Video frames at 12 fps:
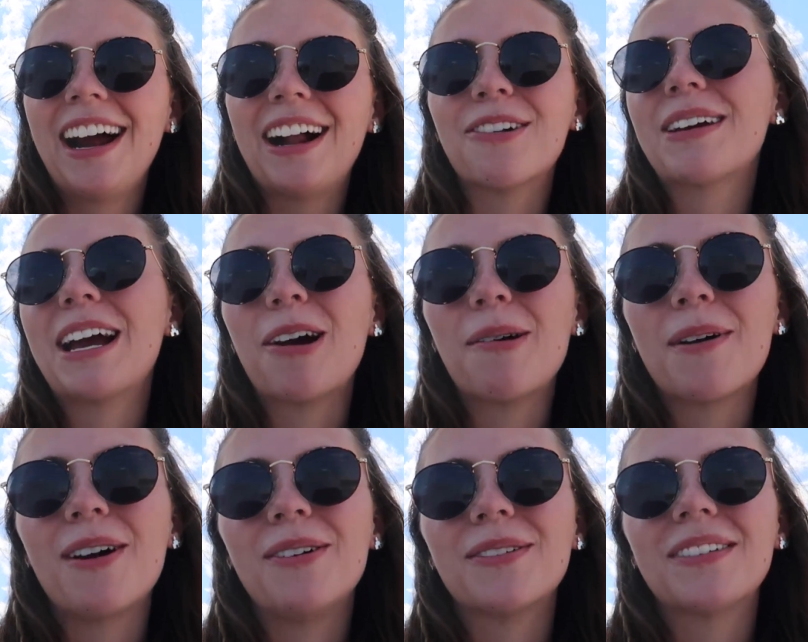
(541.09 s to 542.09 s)
I don't care
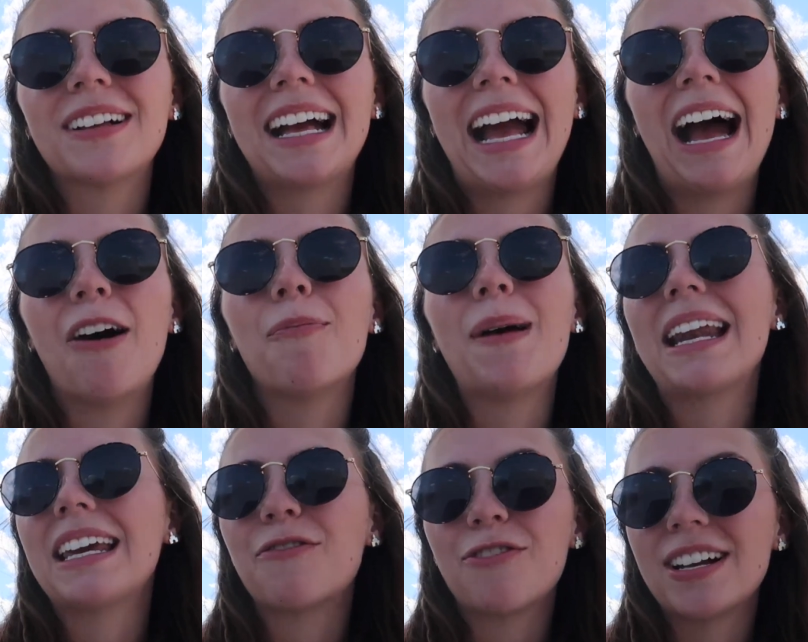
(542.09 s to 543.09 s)
about how
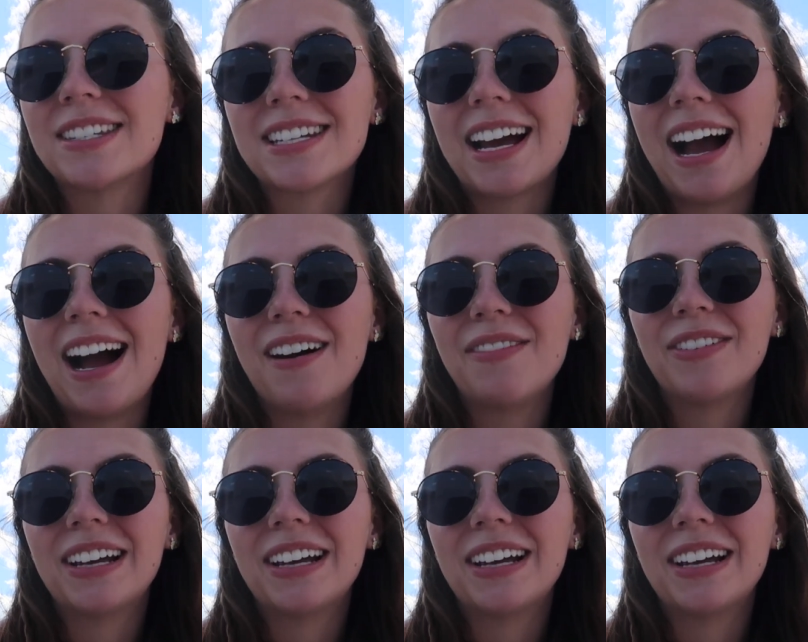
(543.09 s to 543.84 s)
many friends I have.